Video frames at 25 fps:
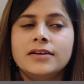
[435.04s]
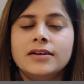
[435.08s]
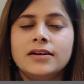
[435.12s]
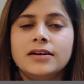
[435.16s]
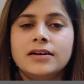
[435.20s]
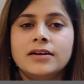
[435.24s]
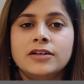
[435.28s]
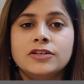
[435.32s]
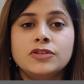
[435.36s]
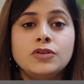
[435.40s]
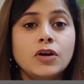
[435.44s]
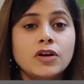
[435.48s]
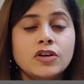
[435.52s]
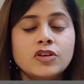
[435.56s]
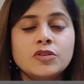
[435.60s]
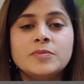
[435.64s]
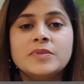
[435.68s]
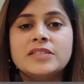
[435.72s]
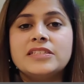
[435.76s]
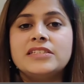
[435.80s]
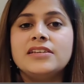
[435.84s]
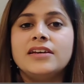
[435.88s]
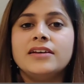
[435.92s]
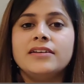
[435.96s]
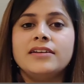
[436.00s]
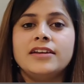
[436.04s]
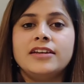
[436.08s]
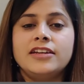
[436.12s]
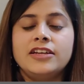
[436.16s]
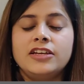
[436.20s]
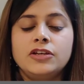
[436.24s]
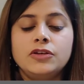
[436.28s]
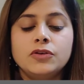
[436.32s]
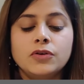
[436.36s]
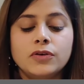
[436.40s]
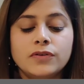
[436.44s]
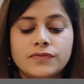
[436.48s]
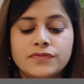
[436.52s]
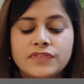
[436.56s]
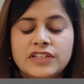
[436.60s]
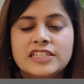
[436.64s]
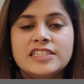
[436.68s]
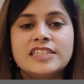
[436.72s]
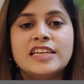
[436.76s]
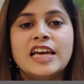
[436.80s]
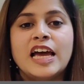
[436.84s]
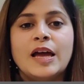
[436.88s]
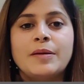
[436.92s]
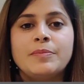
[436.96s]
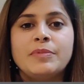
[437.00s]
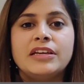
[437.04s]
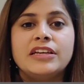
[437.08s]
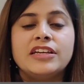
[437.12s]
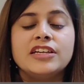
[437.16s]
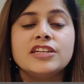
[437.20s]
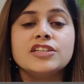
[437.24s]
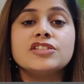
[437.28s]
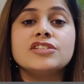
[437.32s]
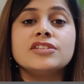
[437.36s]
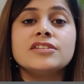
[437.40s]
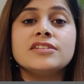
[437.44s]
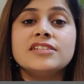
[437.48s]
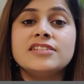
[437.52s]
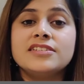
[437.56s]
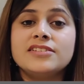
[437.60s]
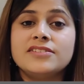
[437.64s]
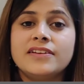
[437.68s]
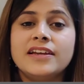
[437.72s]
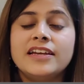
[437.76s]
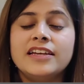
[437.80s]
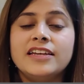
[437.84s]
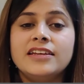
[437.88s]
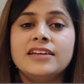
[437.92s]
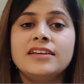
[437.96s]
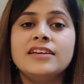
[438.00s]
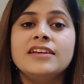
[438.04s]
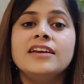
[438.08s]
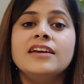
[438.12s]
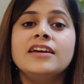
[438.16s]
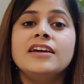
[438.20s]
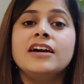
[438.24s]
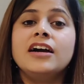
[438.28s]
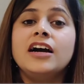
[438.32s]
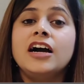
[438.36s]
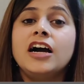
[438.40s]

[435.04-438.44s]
documents are ready, your visa application is ready,